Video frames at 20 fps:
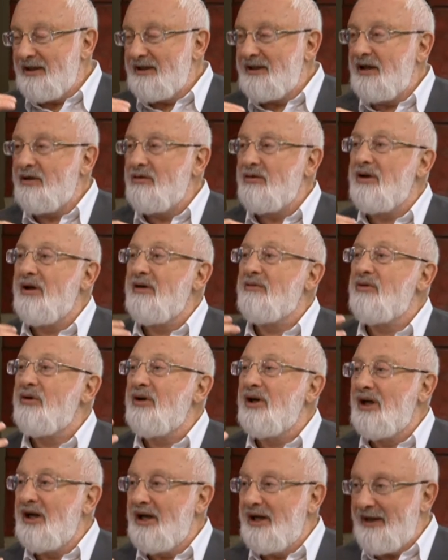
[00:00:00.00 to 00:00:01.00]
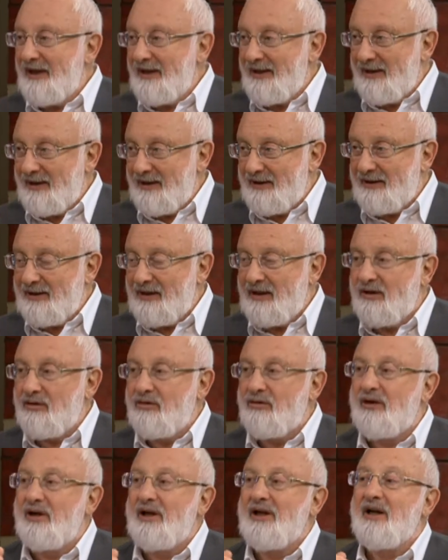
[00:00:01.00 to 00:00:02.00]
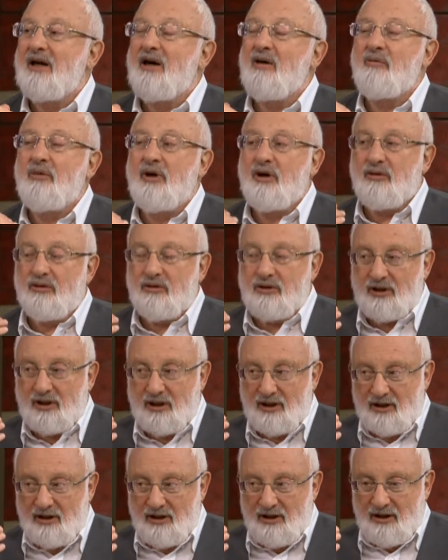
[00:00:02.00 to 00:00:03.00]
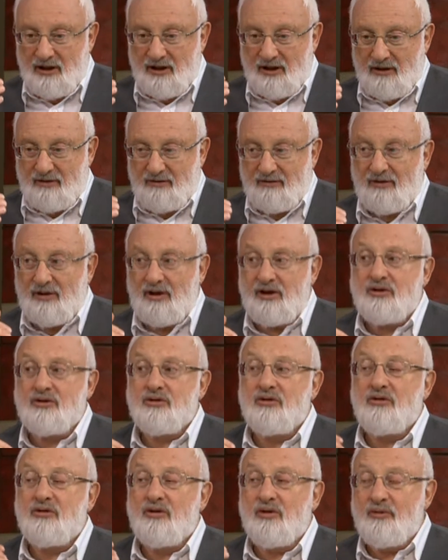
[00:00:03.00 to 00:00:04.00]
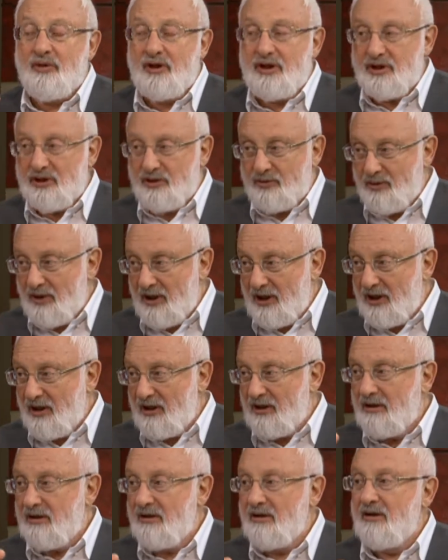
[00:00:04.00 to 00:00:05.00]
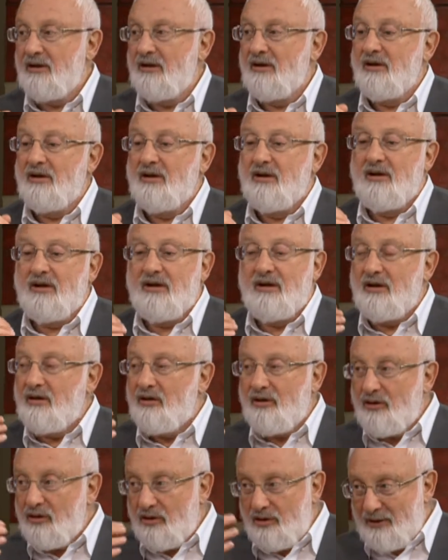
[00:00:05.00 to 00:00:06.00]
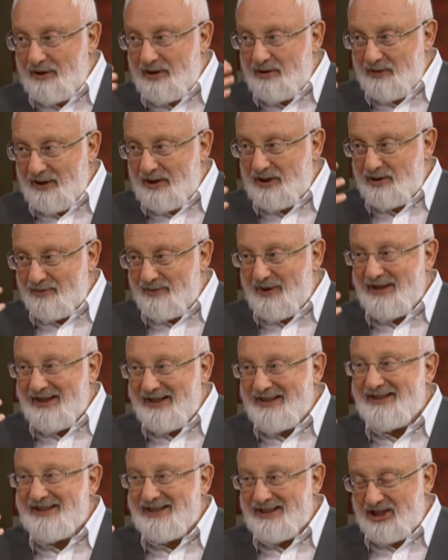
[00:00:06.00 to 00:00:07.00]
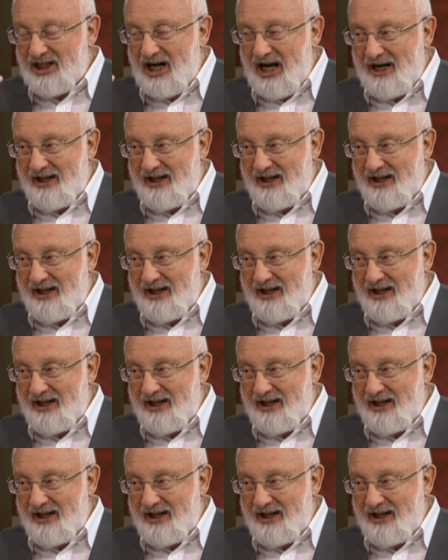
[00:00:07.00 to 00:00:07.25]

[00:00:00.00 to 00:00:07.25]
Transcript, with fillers: greater tools than a psychologist, because you can come to her, you can hug her and ask, how are you?